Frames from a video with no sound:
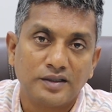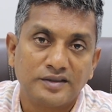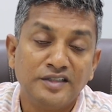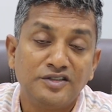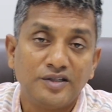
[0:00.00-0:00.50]

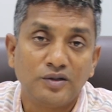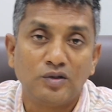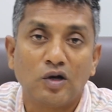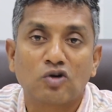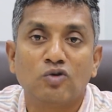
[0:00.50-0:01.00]

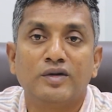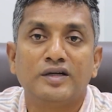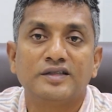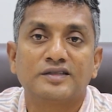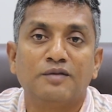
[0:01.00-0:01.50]
sensitive
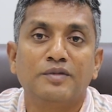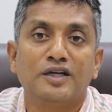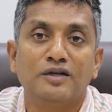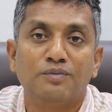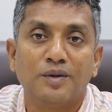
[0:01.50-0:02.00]
document is coming
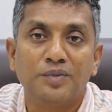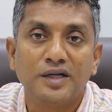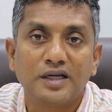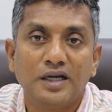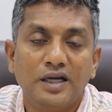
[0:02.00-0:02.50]
in
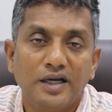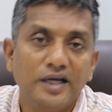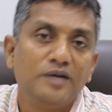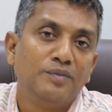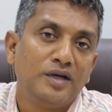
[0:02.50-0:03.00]
public,
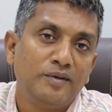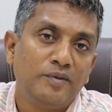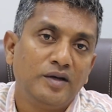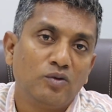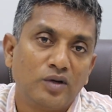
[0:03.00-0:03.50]
it
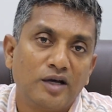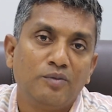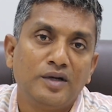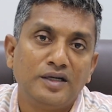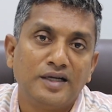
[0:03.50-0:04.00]
maybe would
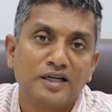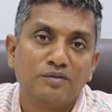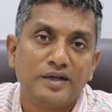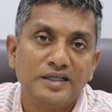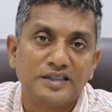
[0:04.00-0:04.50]
have been
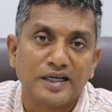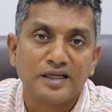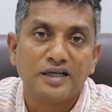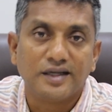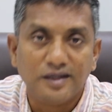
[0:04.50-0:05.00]
done by
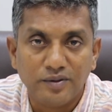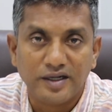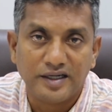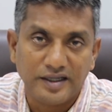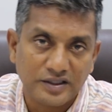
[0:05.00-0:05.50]
China
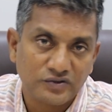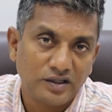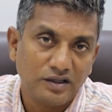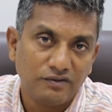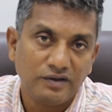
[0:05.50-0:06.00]
deliberately as
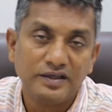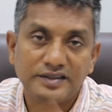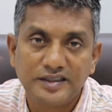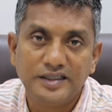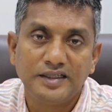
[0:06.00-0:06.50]
well. We will
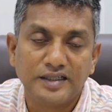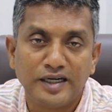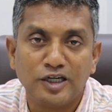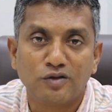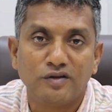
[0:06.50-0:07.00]
see in the
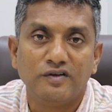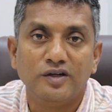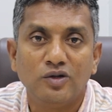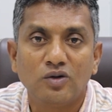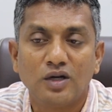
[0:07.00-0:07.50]
end of the
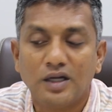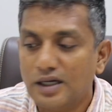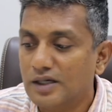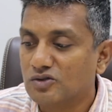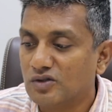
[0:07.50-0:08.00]
video.
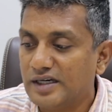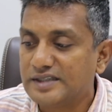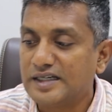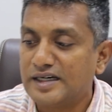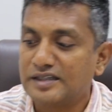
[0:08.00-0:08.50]
So
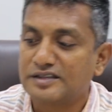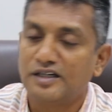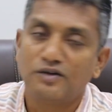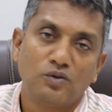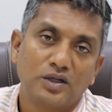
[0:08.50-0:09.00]
let's
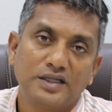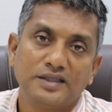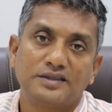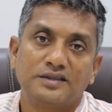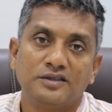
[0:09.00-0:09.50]
understand what
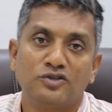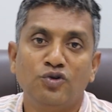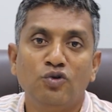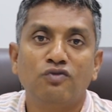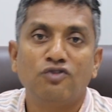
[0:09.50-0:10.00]
is this
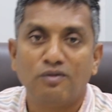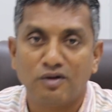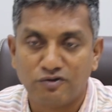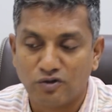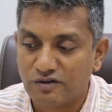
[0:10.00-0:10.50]
new form
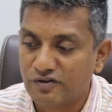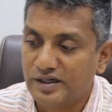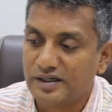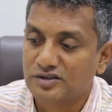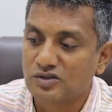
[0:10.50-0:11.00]
of
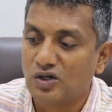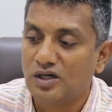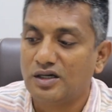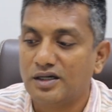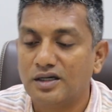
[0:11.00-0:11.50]
warfare. It is
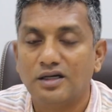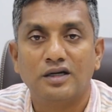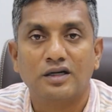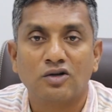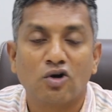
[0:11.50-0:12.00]
called
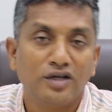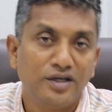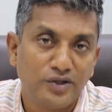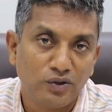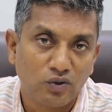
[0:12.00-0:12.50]

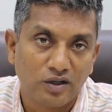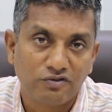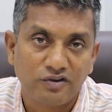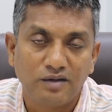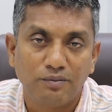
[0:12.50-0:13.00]
cognitive
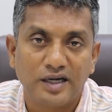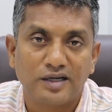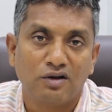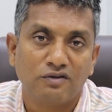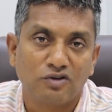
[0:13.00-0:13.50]
warfare,
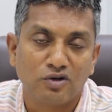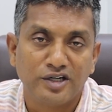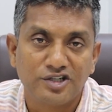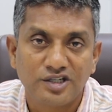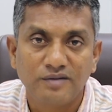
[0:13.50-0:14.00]
battle of
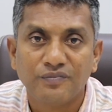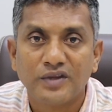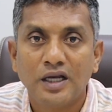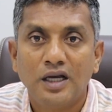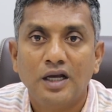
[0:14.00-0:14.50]
cognition.